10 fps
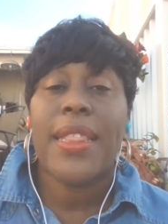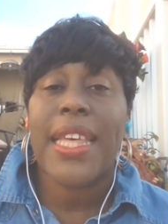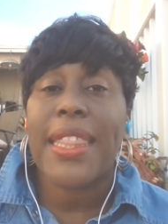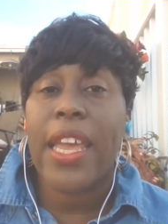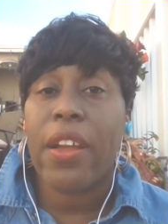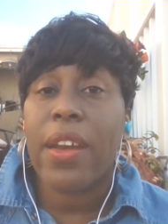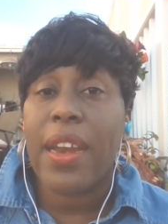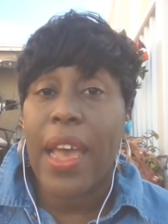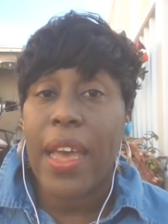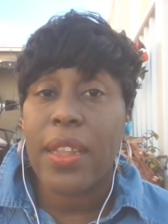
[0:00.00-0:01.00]
then they're
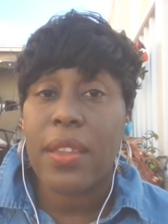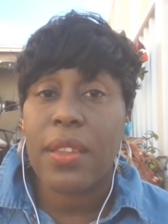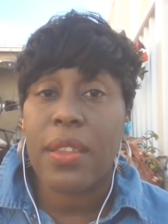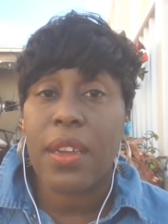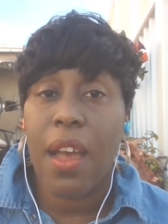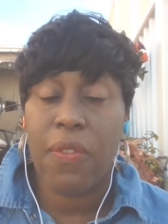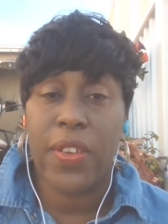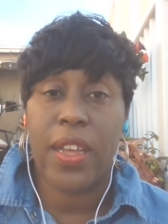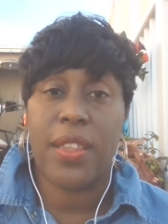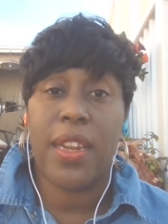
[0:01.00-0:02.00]
not the
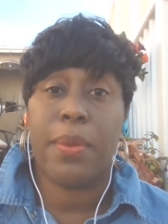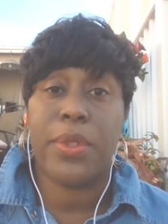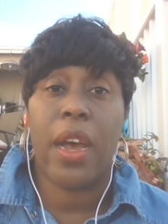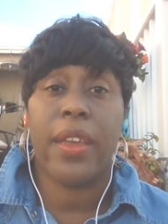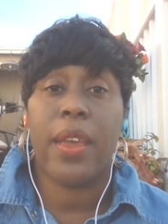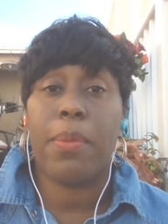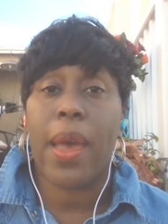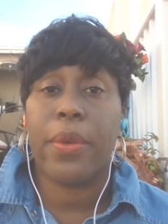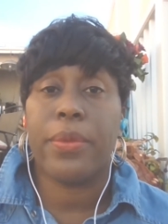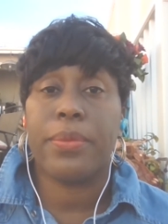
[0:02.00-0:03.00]
confidant that I'm talking
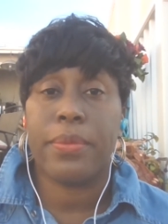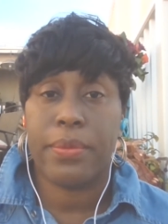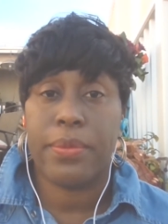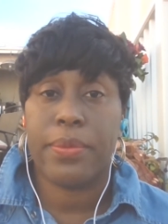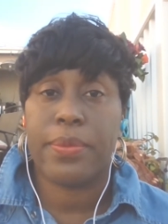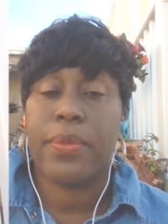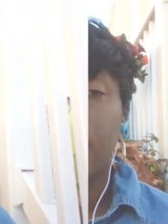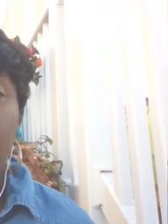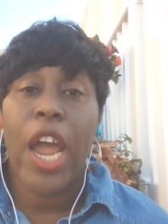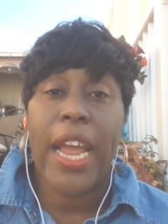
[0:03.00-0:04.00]
about.
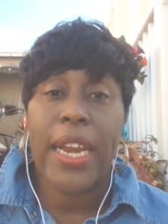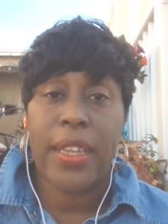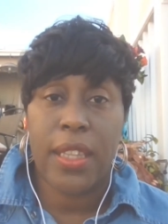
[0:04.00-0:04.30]
All right.